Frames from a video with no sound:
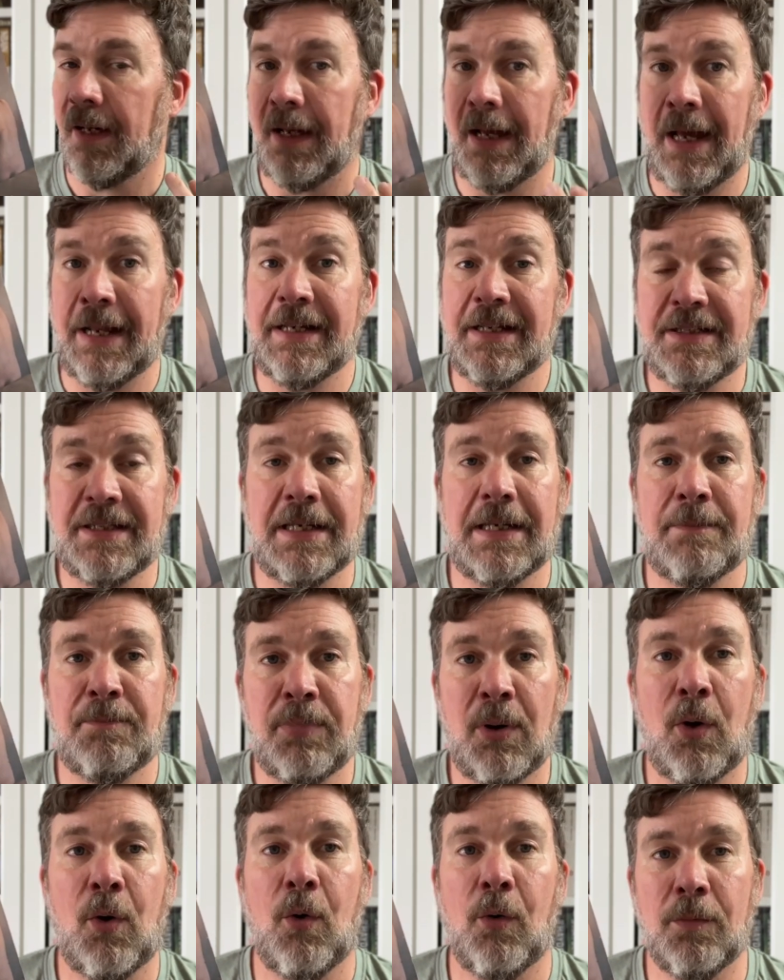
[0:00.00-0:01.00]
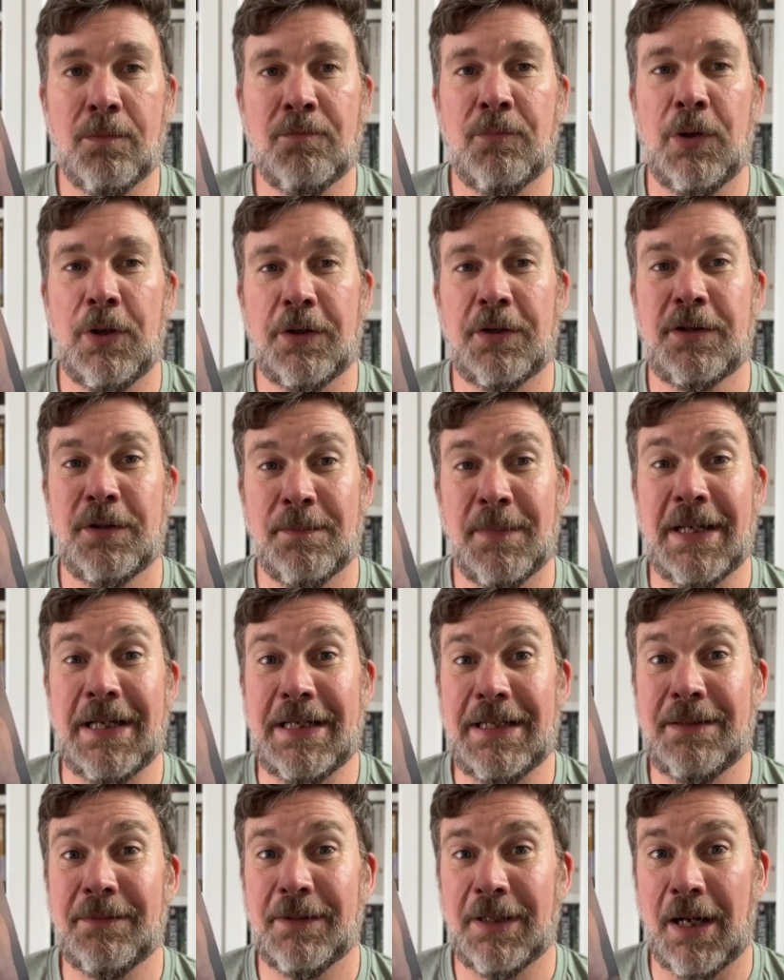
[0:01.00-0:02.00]
And it's an important book to
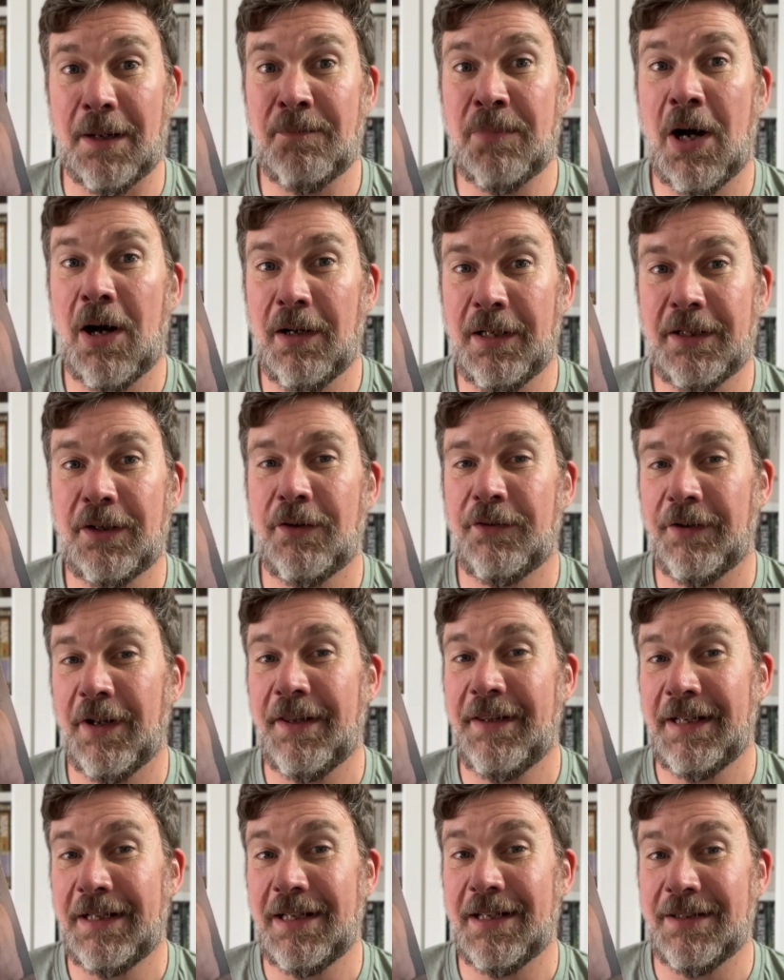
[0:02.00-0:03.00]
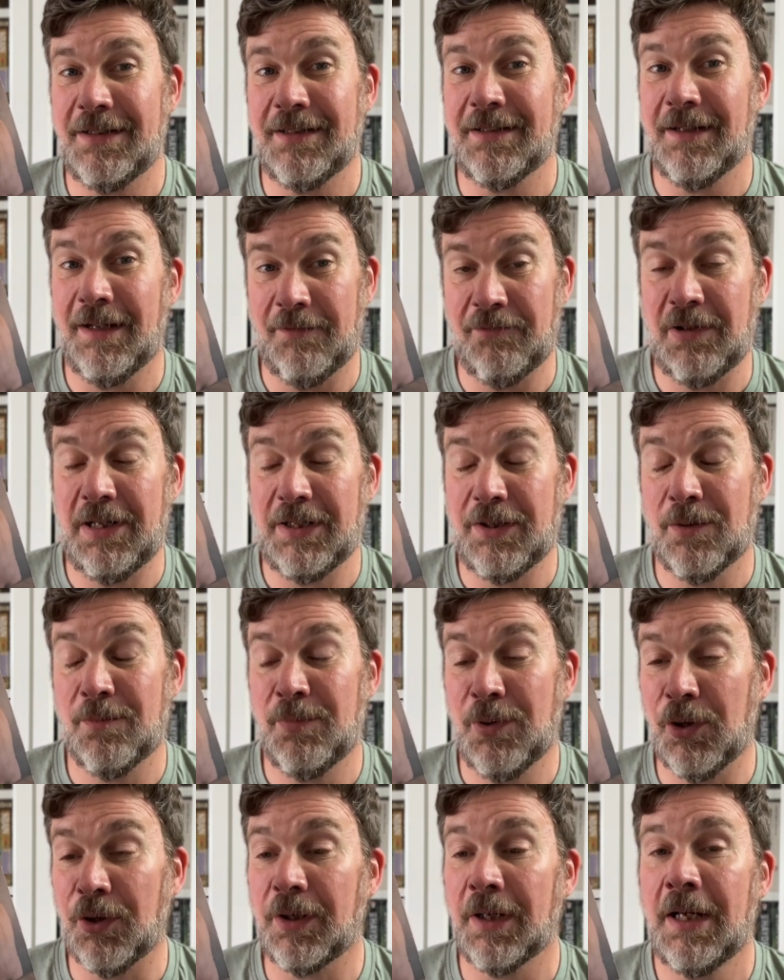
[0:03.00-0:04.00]
me, you know, partly because I think it's a really good
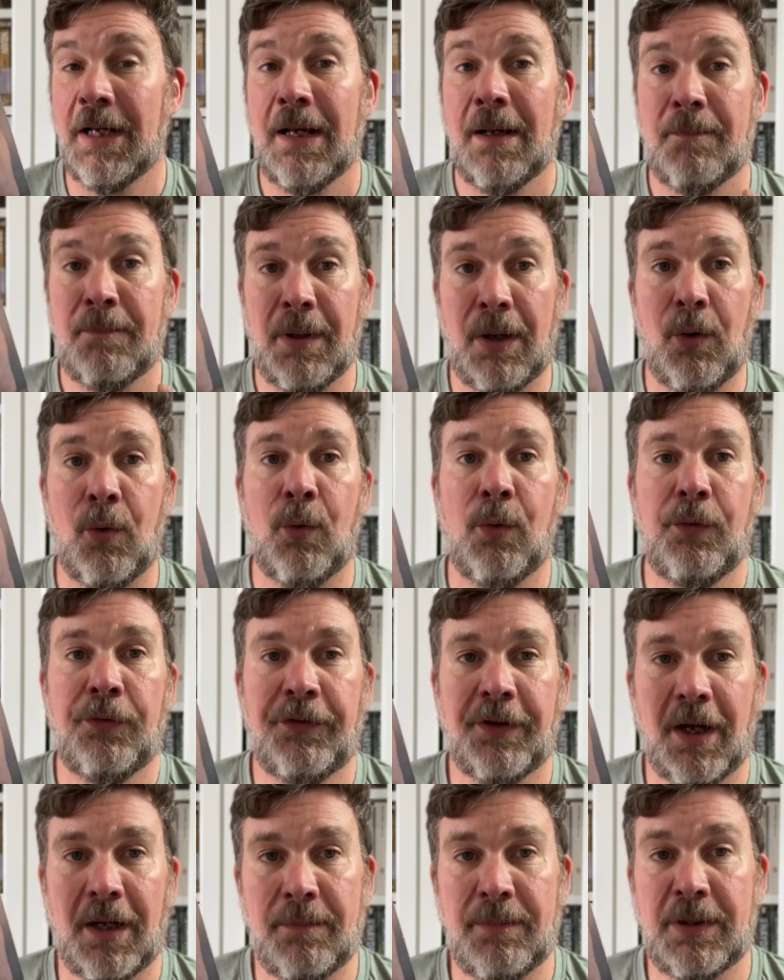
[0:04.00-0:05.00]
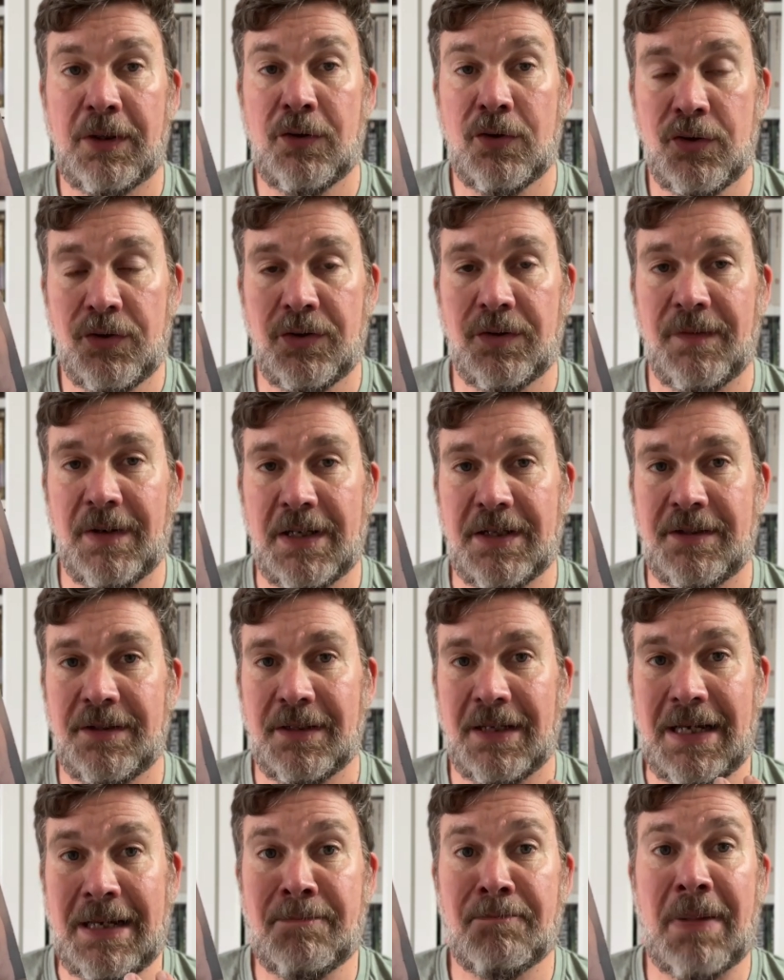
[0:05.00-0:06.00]
book, but also because of
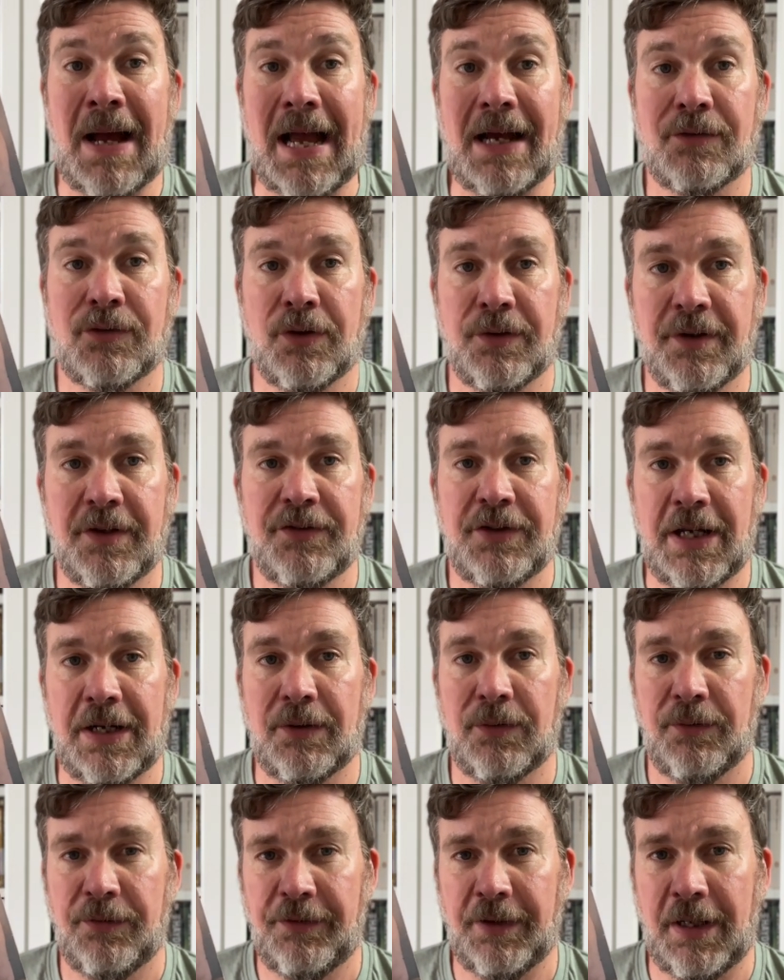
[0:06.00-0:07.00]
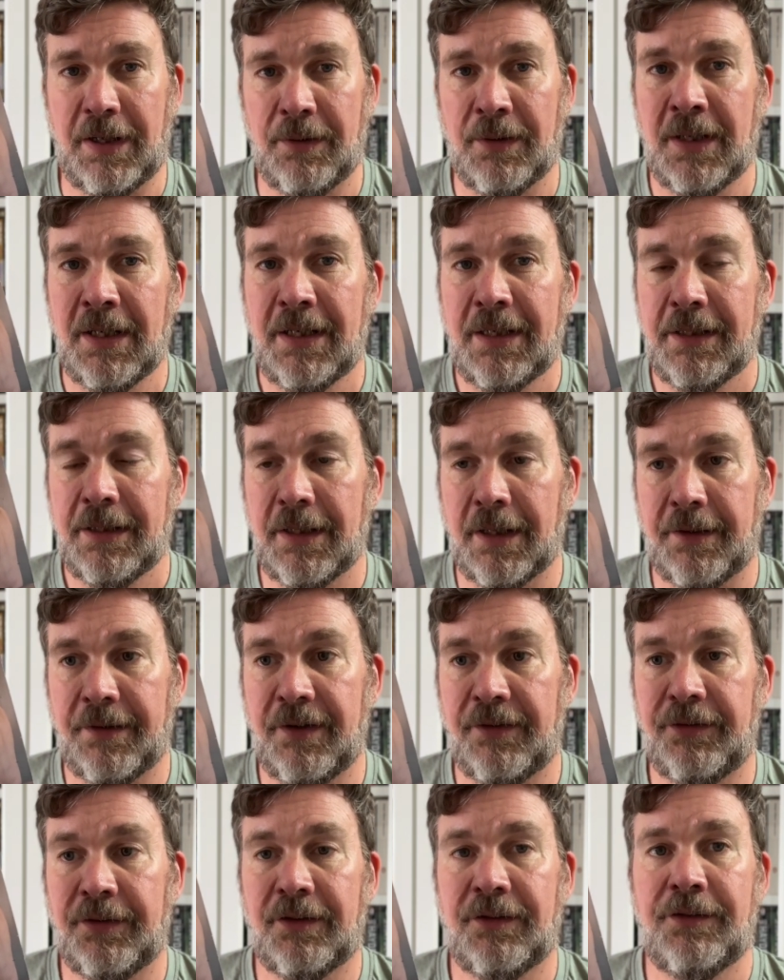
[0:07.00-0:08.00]
its impact on the channel. So, you know,
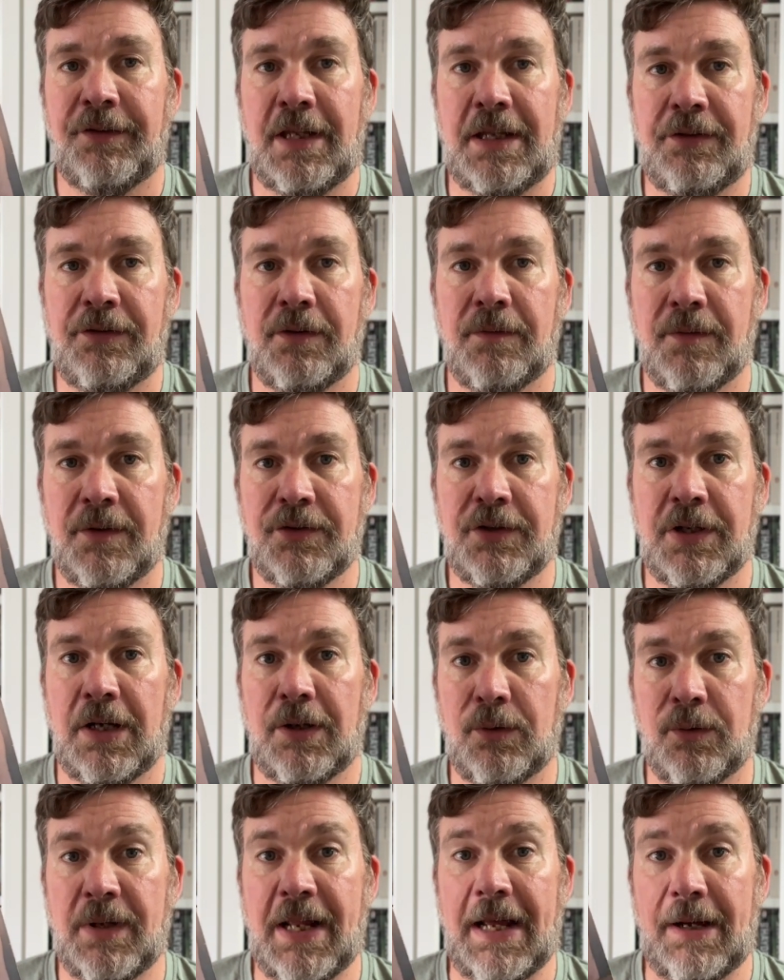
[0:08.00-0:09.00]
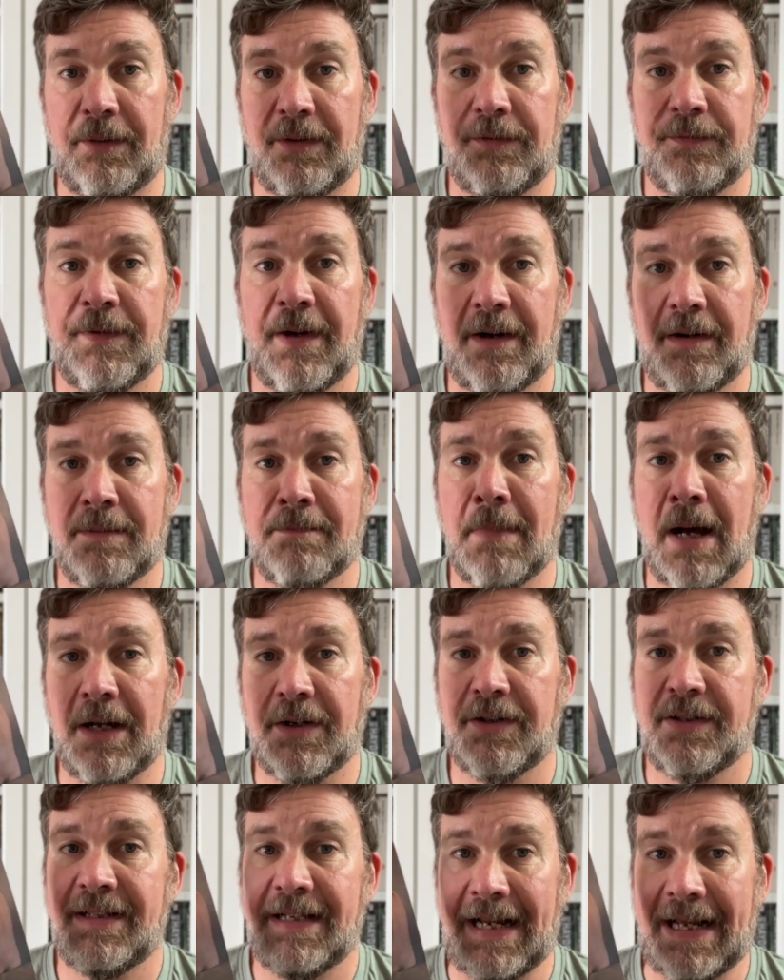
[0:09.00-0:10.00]
the success of the channel now is very
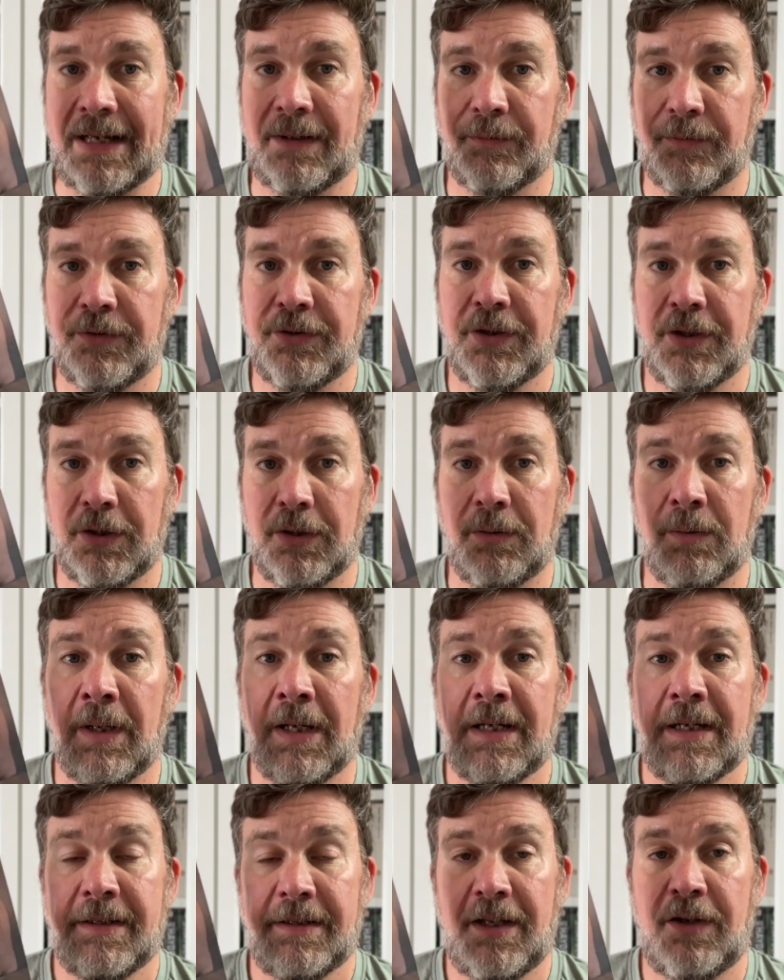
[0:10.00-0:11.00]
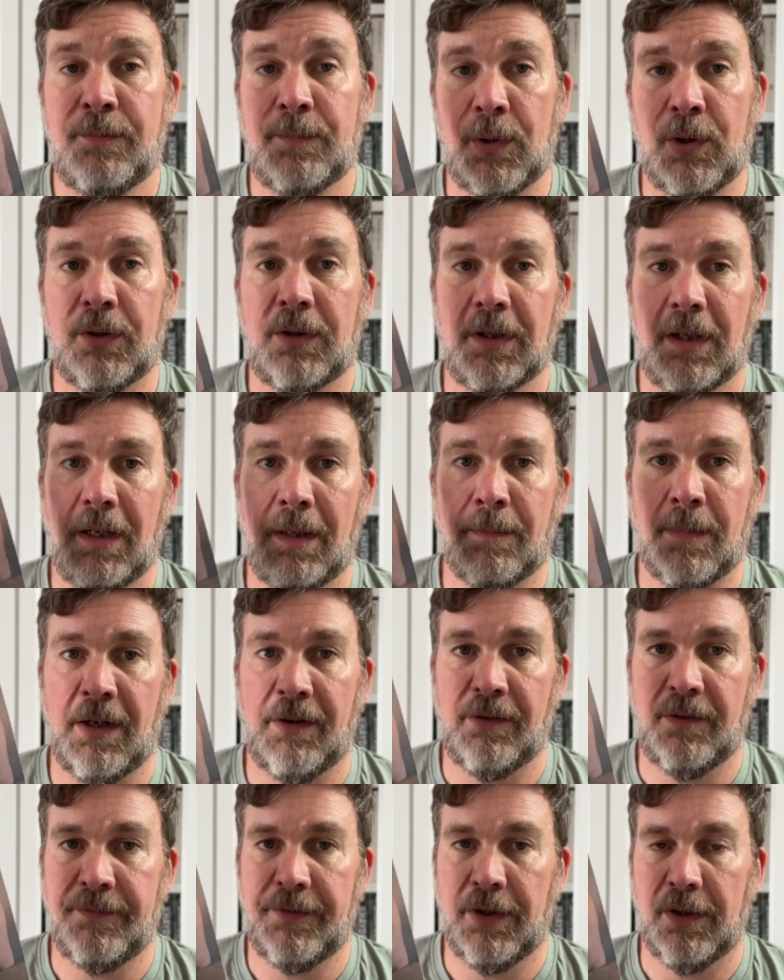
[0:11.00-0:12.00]
much down to this book and my
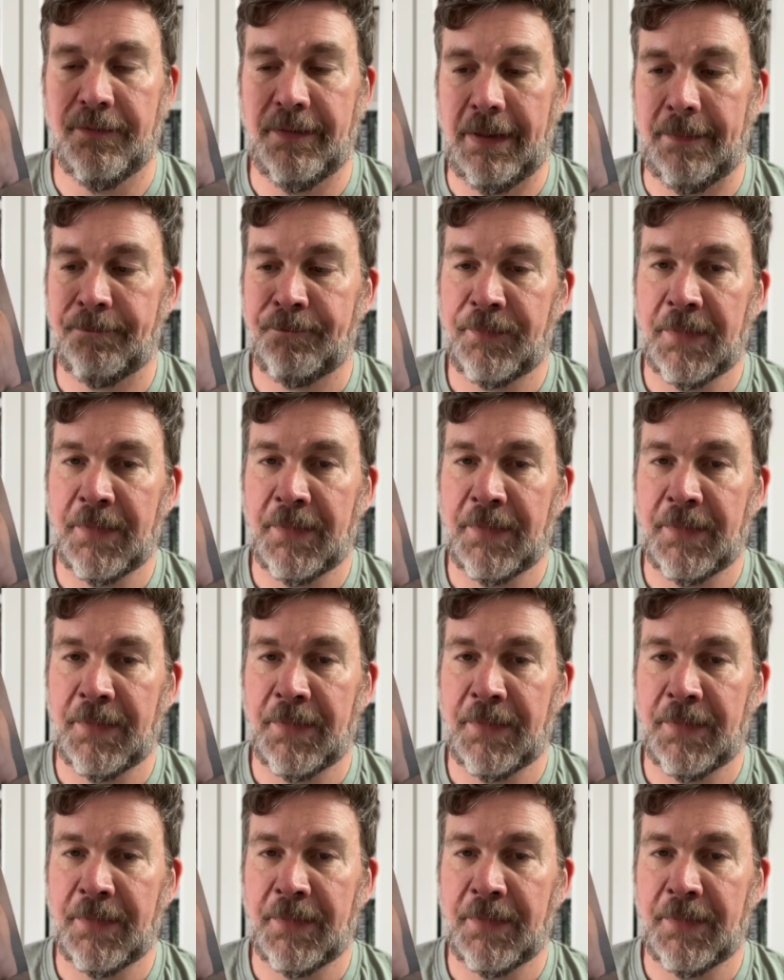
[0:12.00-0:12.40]
review of it.